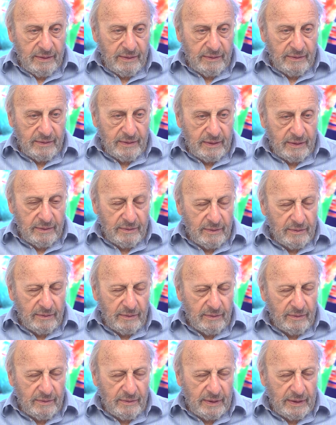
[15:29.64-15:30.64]

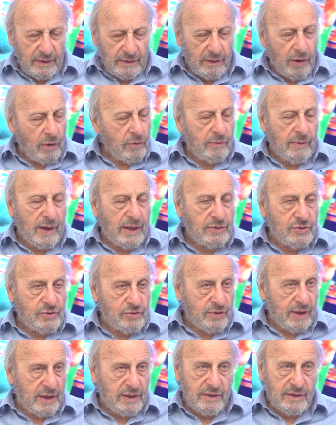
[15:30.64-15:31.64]
the long-run
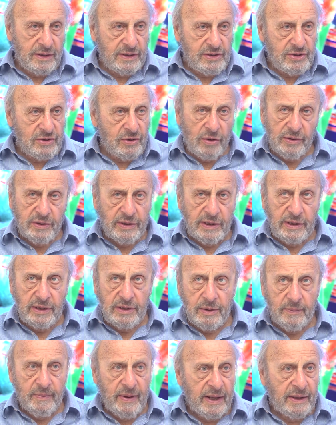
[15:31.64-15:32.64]
trend is not an
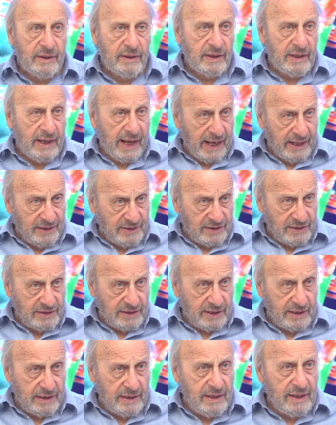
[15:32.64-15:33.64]
independent
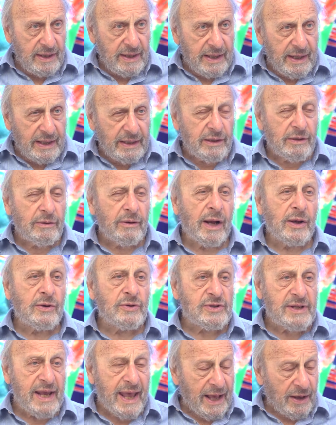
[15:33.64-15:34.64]
entity, it
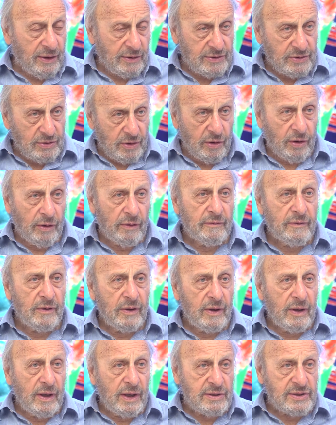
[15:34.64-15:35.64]
grows out of
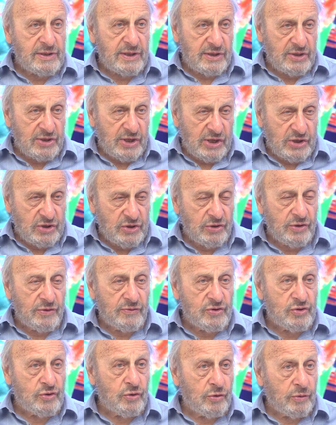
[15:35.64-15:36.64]
a succession of
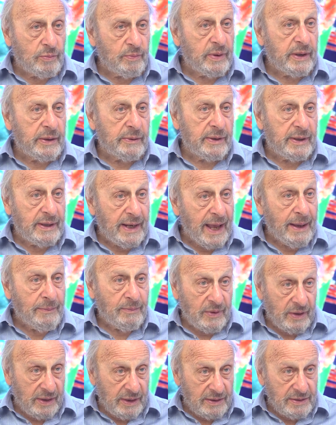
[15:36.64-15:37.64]
short period
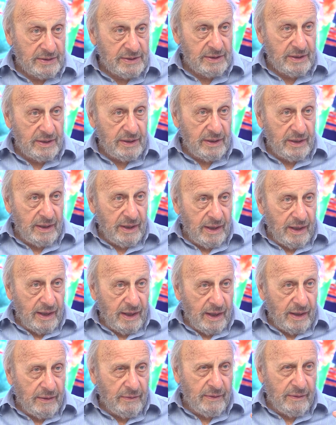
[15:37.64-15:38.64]
happenings.
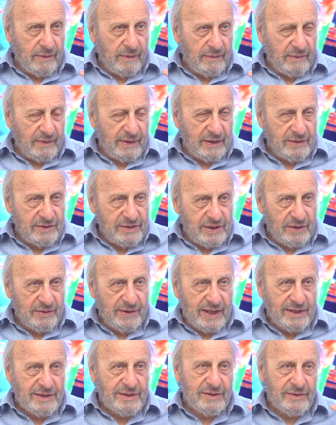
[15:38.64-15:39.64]
And so
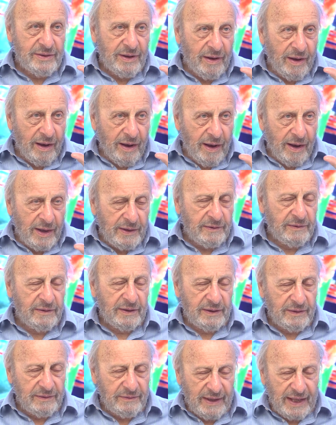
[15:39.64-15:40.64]
that I
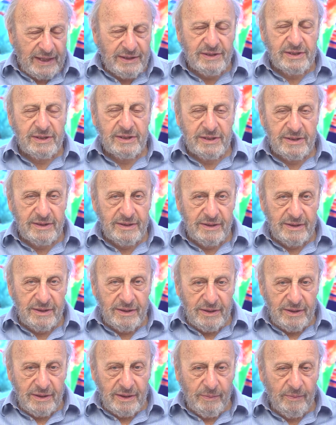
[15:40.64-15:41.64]
think that's
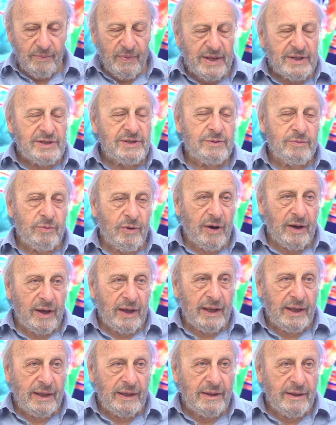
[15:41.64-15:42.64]
the best
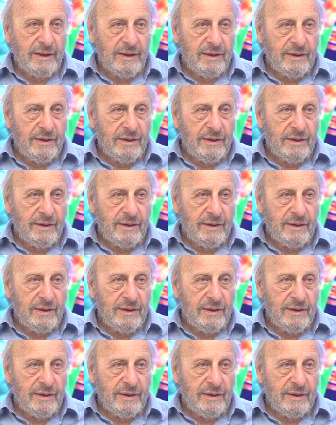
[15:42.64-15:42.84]
way